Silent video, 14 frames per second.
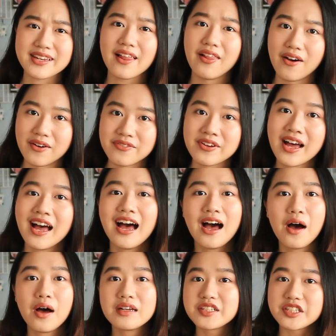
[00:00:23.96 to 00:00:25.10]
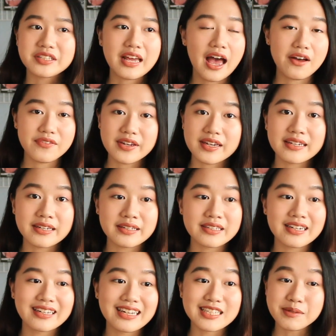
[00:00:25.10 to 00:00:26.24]
I love just having
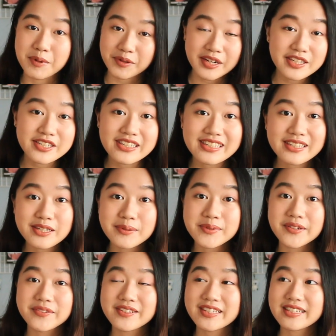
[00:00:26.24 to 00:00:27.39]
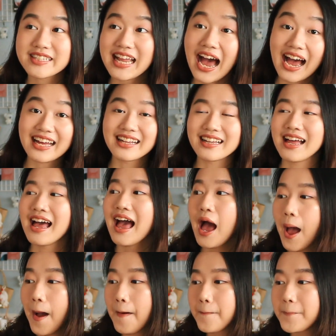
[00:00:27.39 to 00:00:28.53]
inspiration in terms of style.
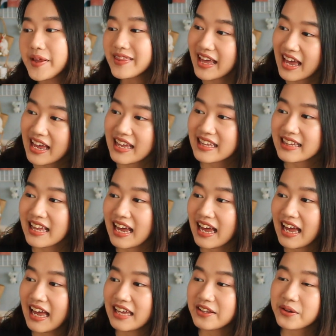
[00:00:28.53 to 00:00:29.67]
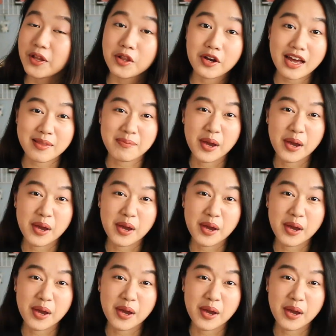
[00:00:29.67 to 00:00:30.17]
But then, you know, I look at